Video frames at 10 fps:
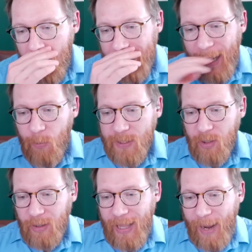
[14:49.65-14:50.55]
That was
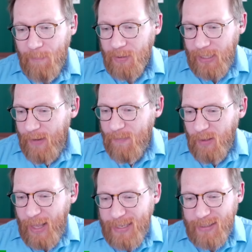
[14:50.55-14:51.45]
I believe the
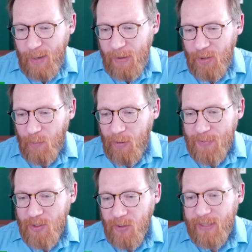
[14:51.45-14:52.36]
last time they took a
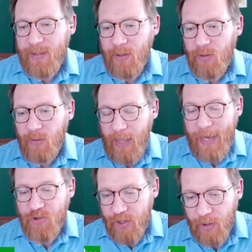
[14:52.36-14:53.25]
prepster until
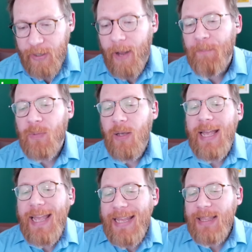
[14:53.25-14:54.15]
last year. Yeah.
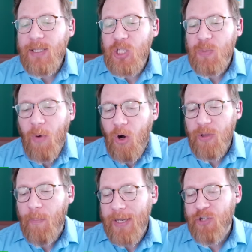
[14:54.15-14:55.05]
Ethan Small,
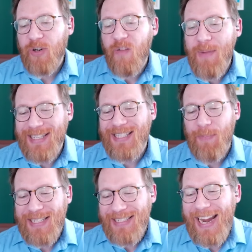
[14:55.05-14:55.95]
the pitcher out of
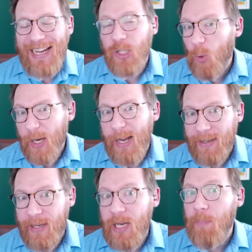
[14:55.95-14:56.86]
Mississippi State in
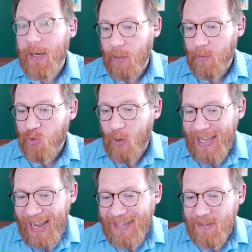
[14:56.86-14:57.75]
2019, pick number
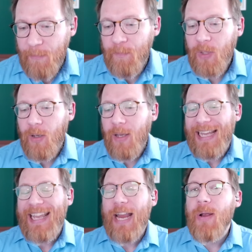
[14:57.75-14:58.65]
28.
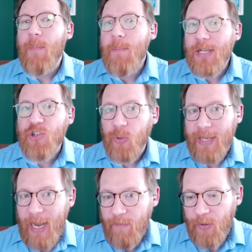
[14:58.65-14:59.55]
Garrett Mitchell,
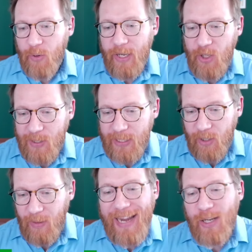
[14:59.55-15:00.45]
the outfielder out of
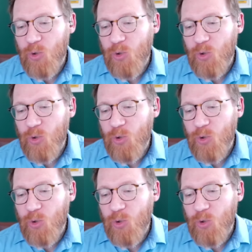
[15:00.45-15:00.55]
UCLA in